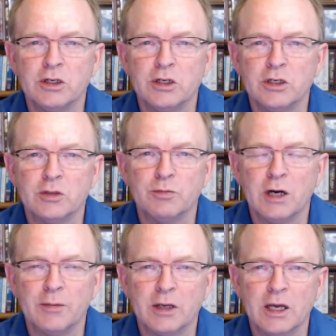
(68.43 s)
teach
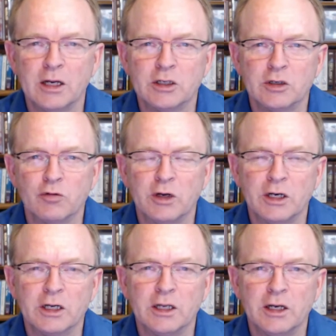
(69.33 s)
biomechanics and run
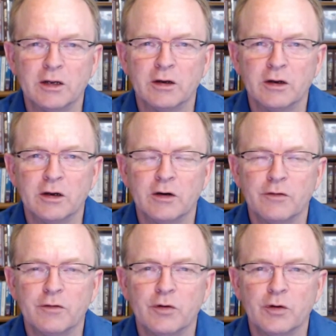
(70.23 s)
a clinic uh,
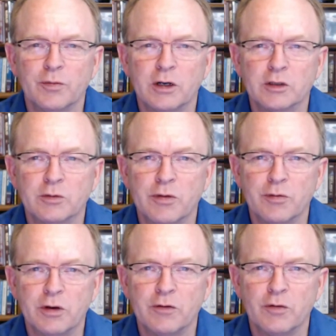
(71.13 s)
for approximately
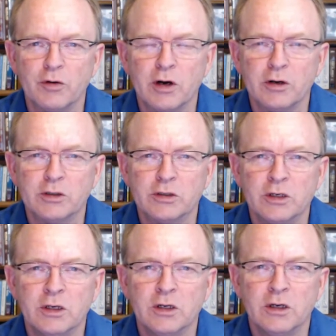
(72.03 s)
three to four hours